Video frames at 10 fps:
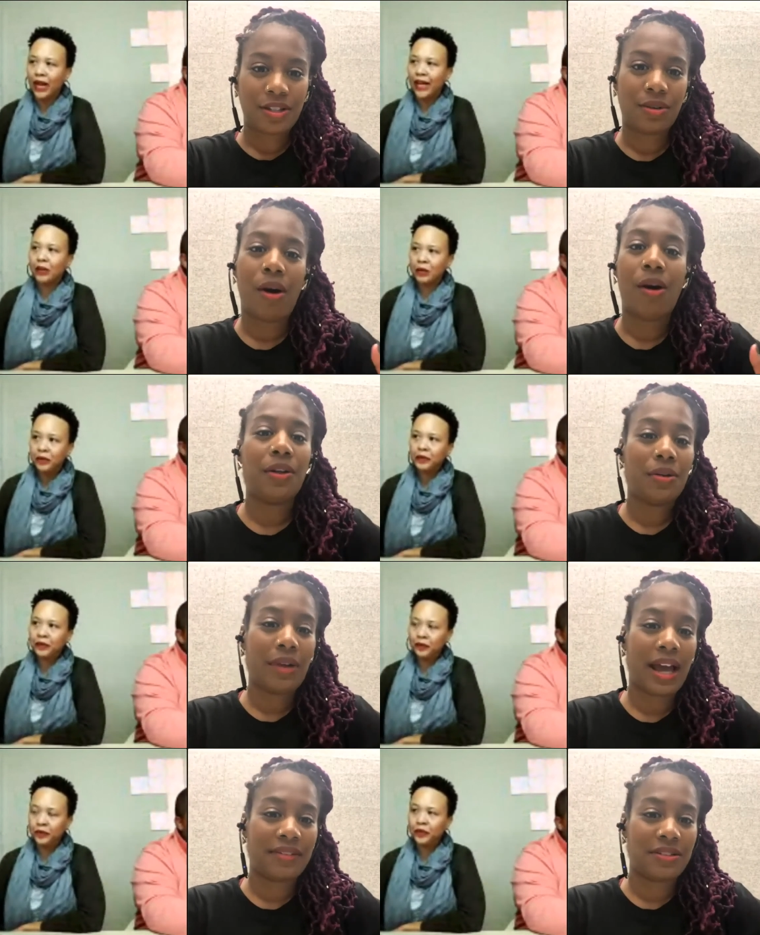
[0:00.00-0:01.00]
Speaker 1: So all
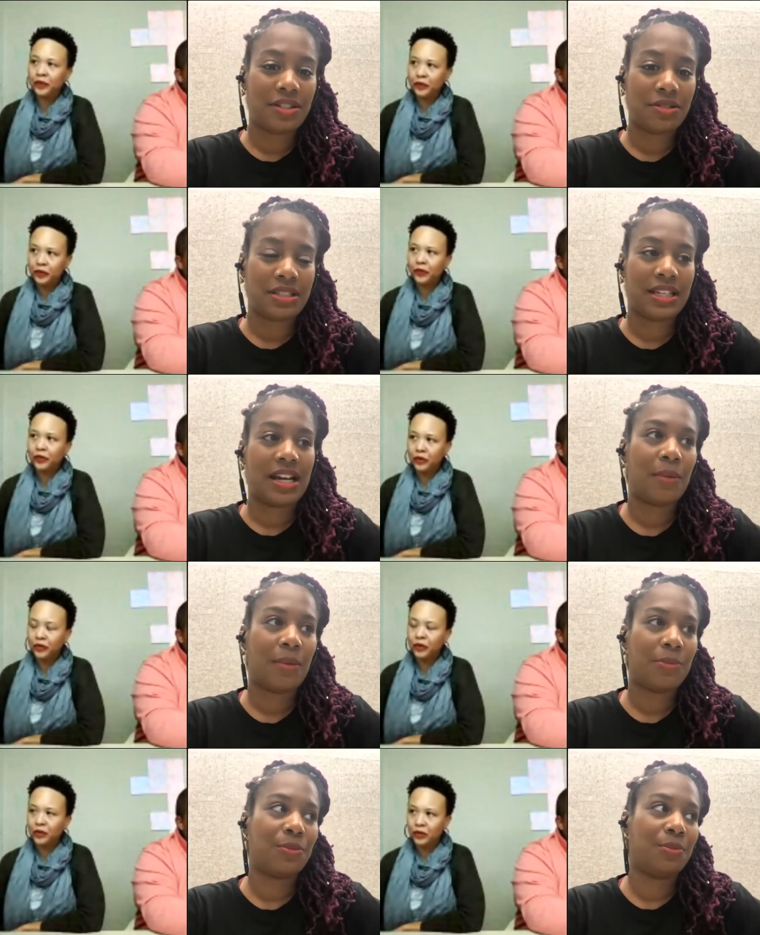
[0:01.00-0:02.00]
you have to do is get
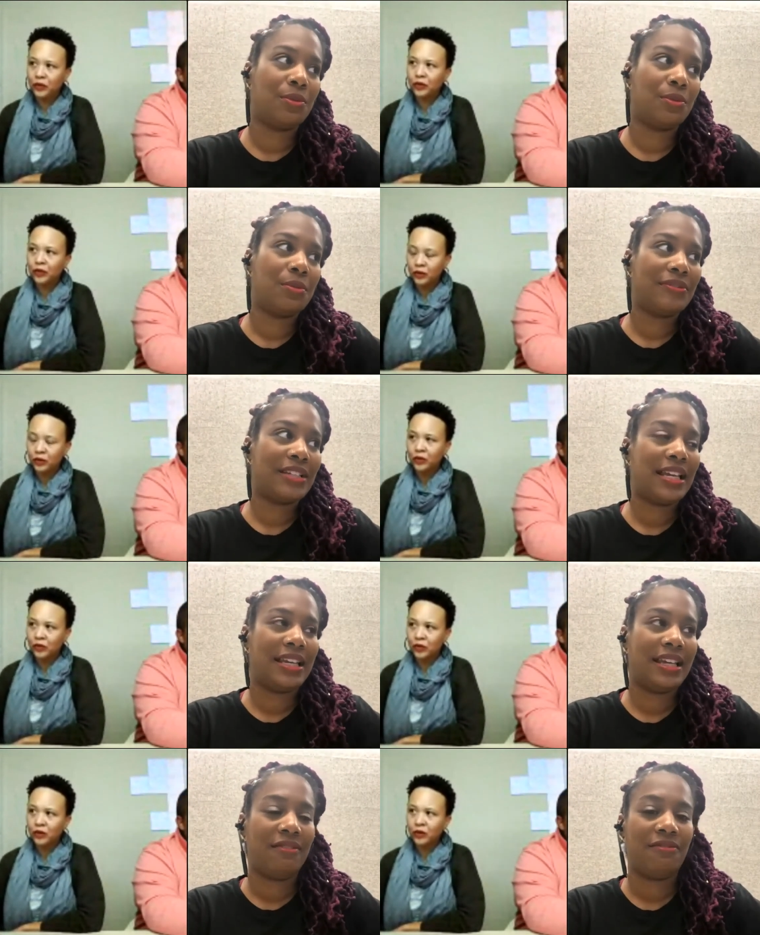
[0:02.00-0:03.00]
comfortable with
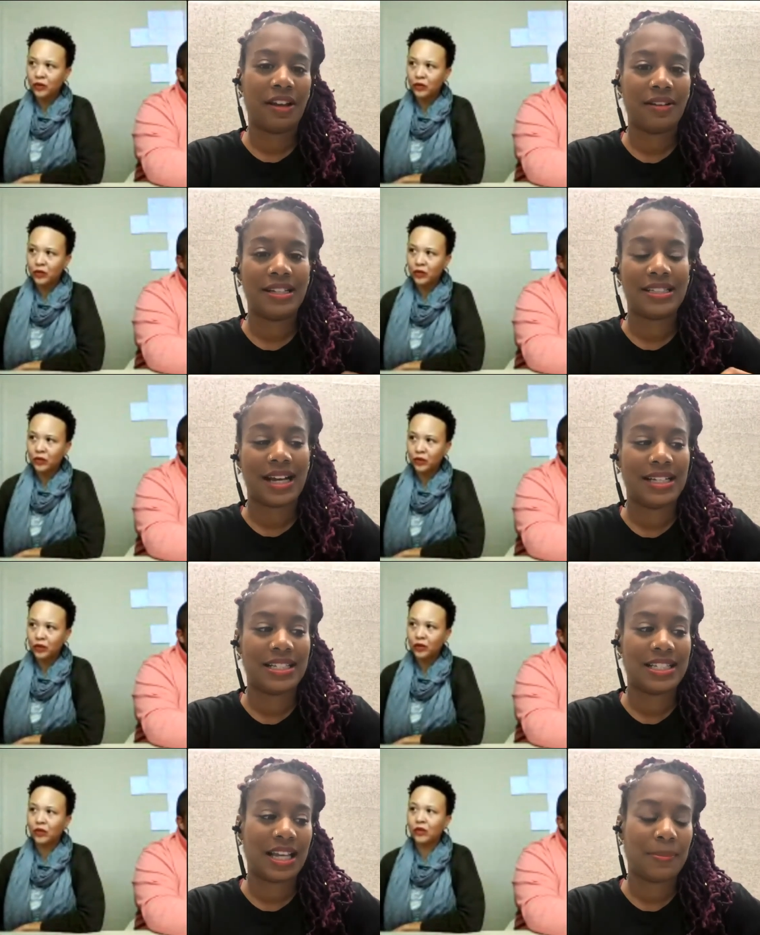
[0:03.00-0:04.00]
taking very
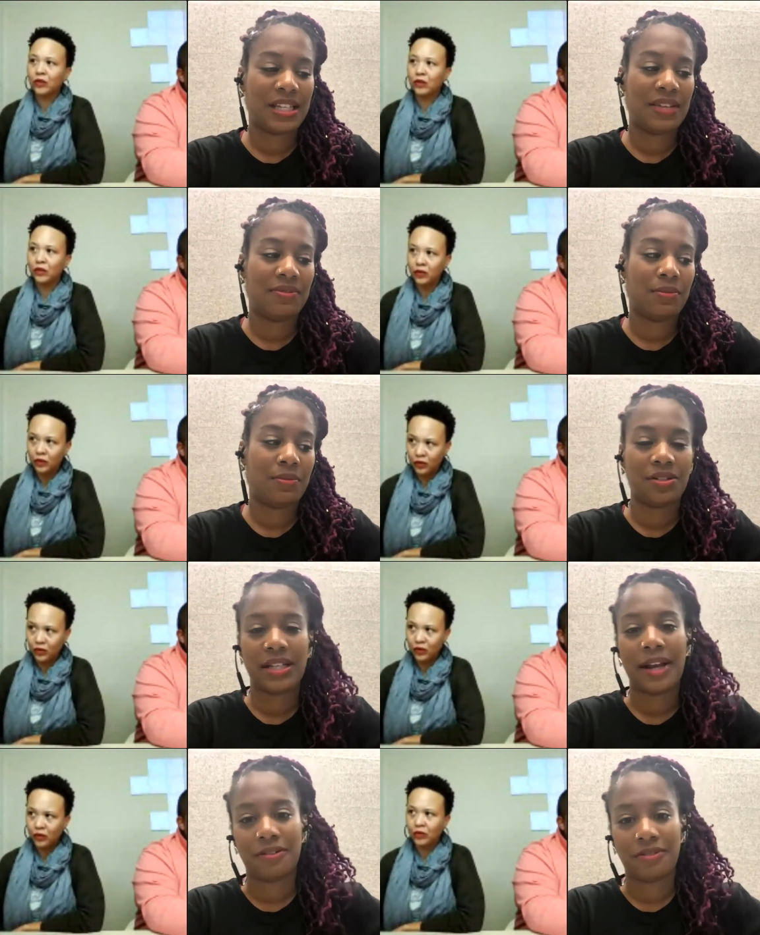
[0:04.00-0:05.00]
tiny steps, even when you're
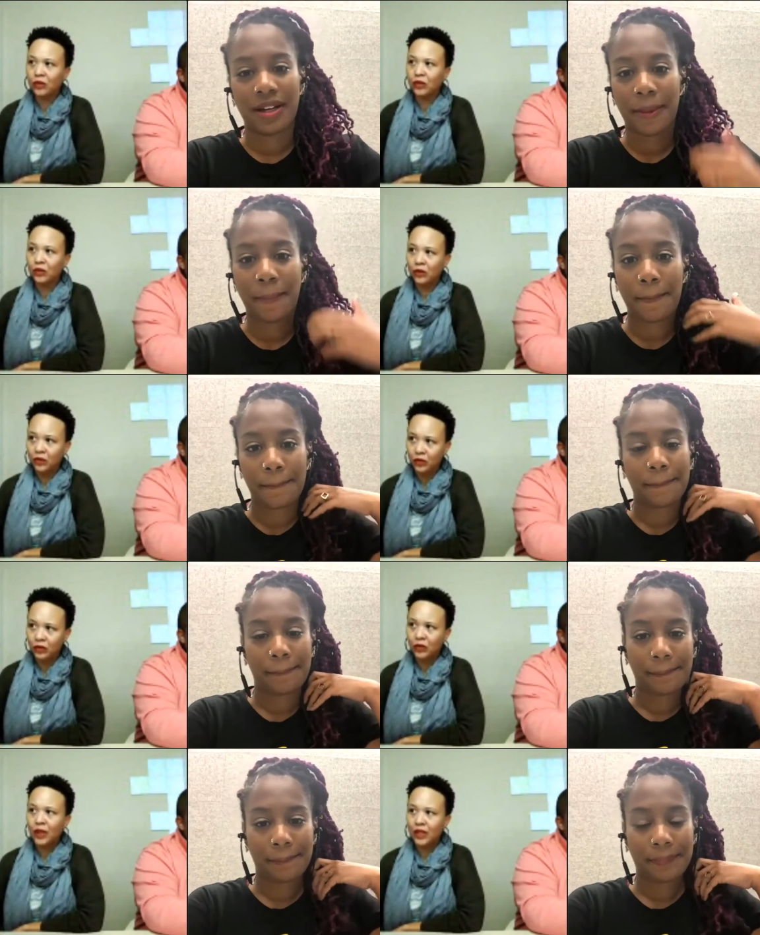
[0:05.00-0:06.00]
terrified.
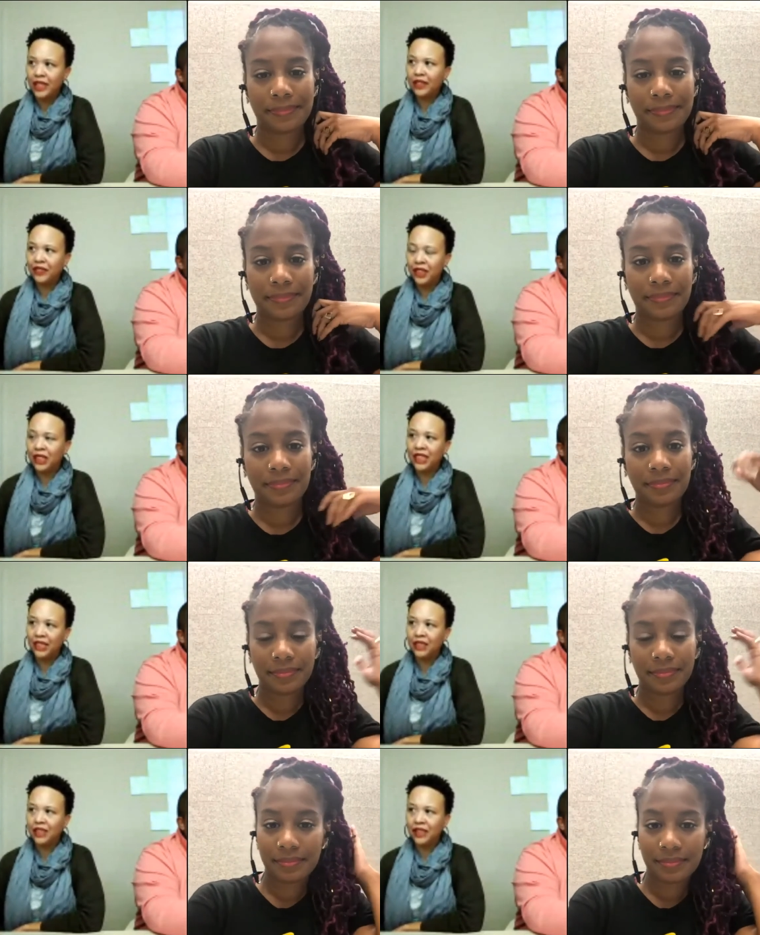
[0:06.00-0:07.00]

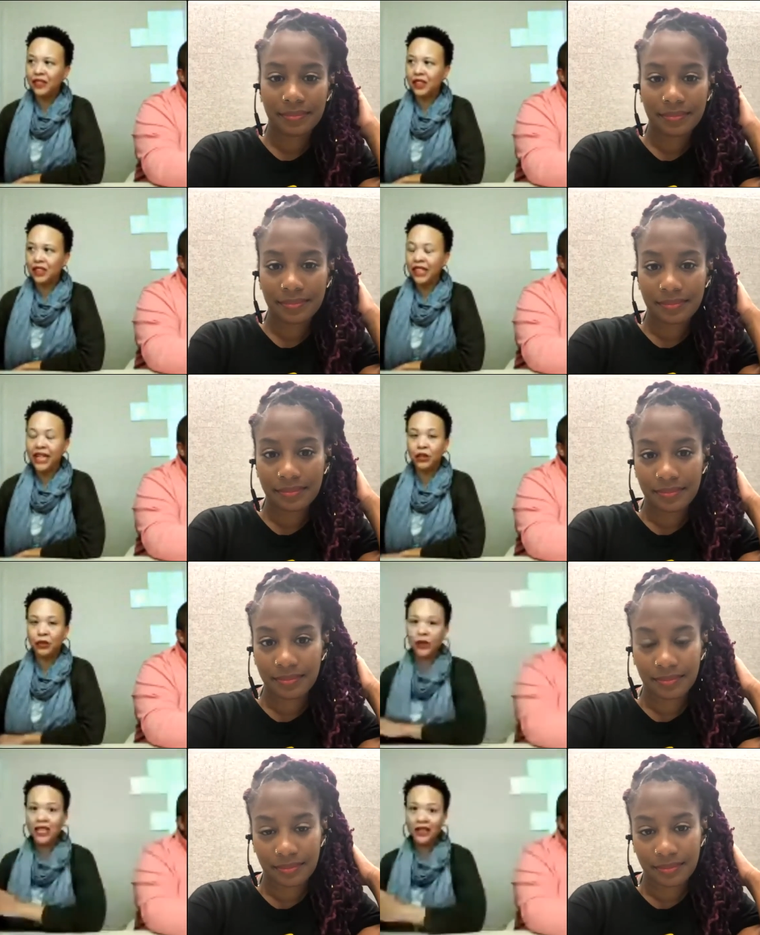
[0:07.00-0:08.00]
Speaker 2: Definitely, definitely. And
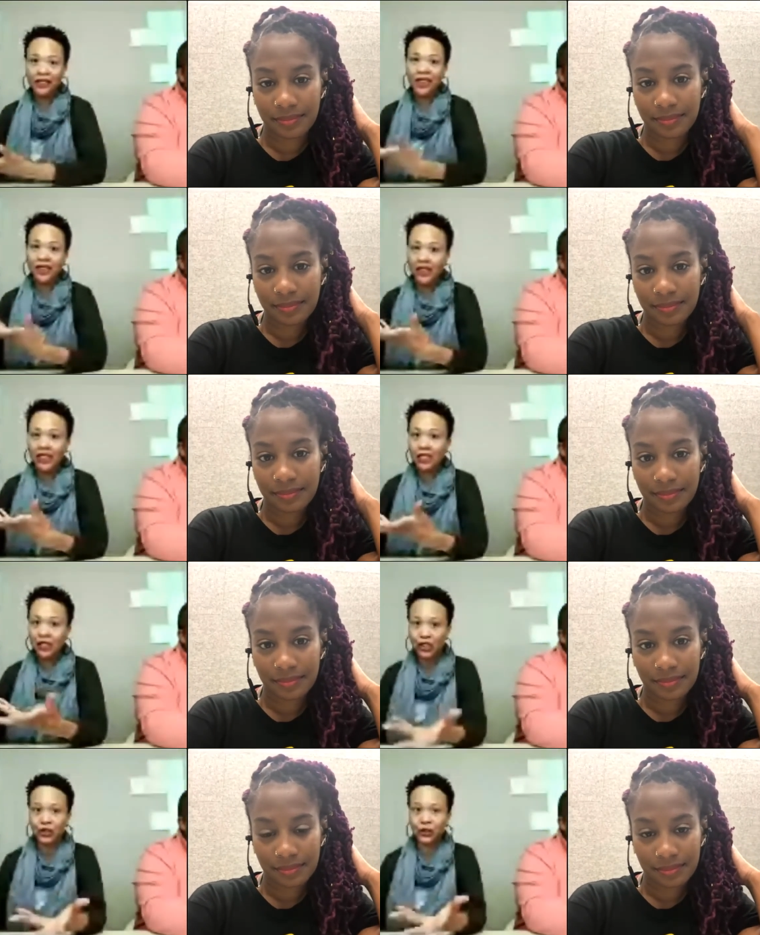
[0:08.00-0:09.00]
we definitely need
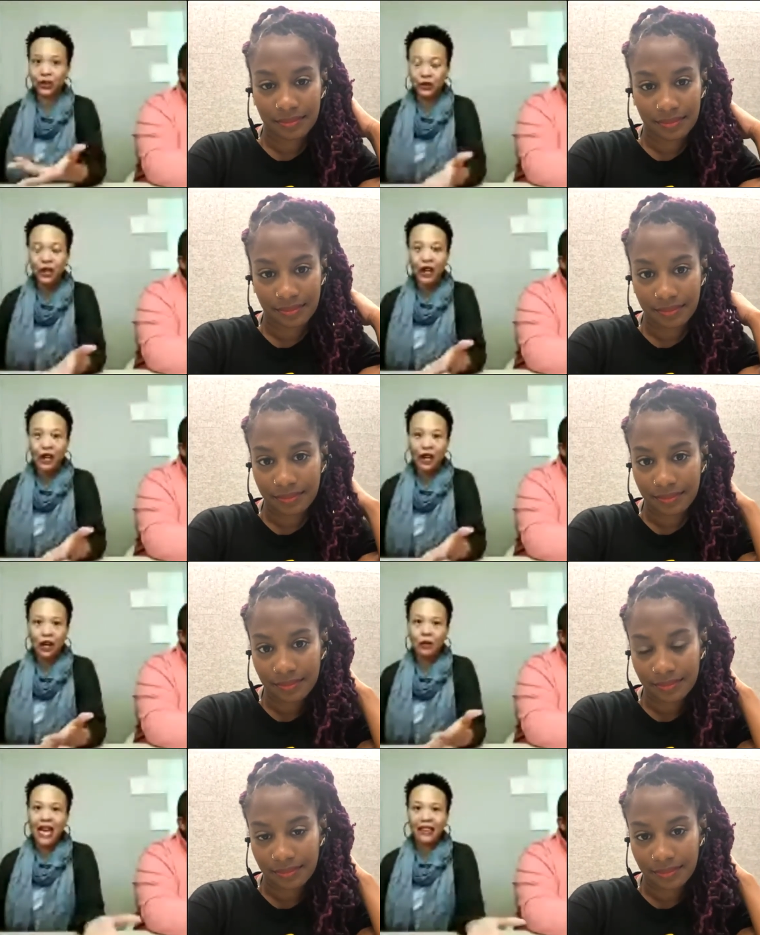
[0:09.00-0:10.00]
you
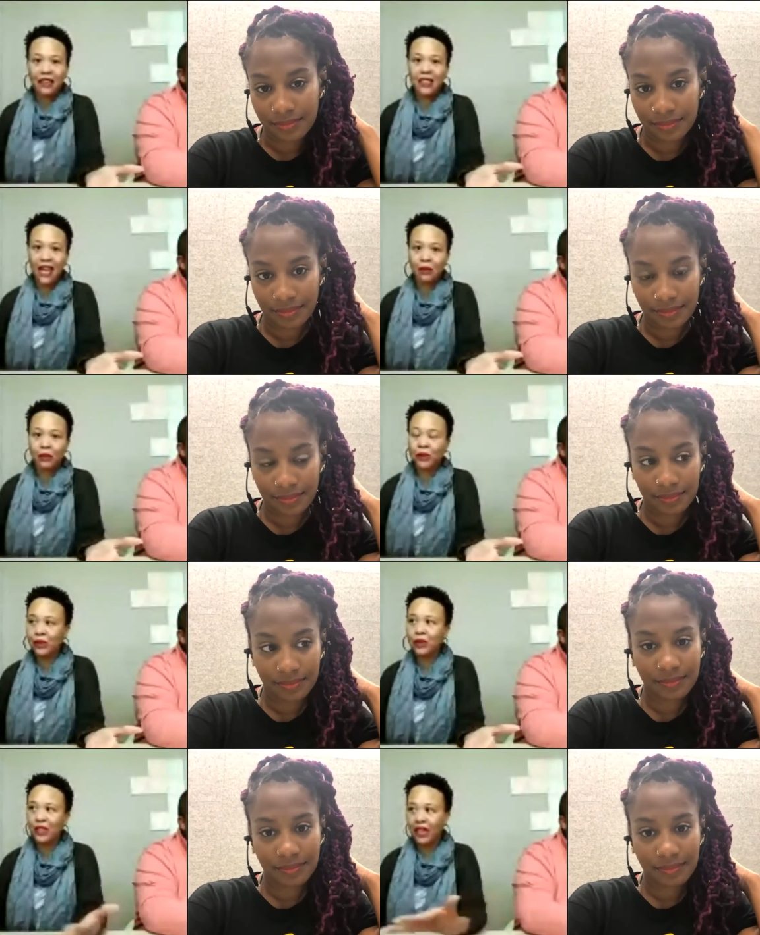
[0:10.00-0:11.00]
um, at the table,
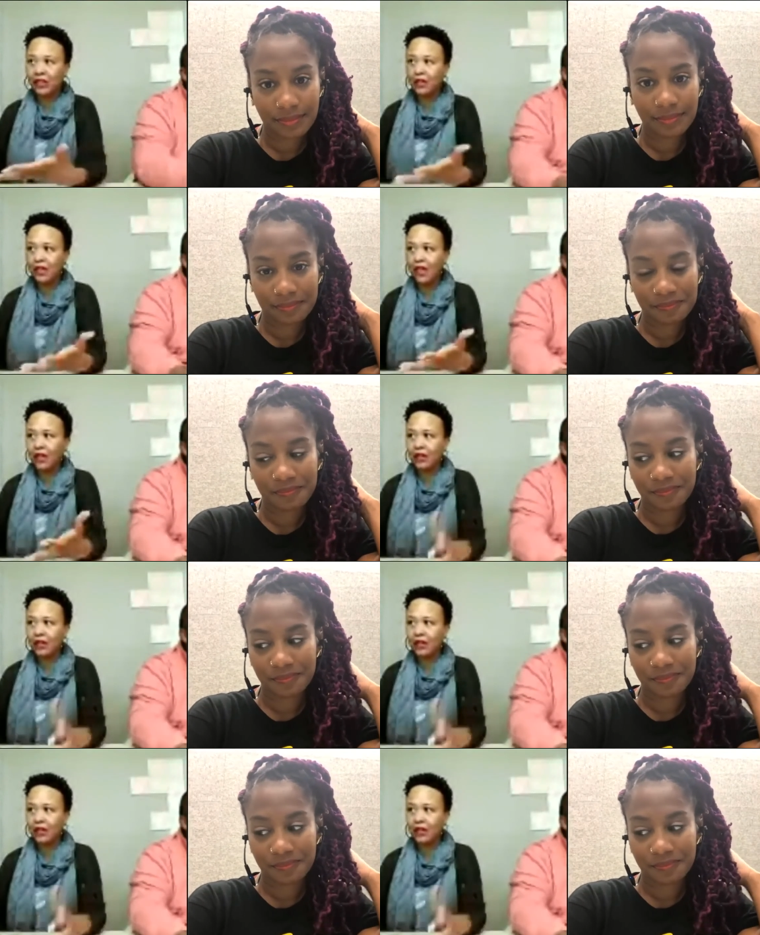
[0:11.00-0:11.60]
like you said,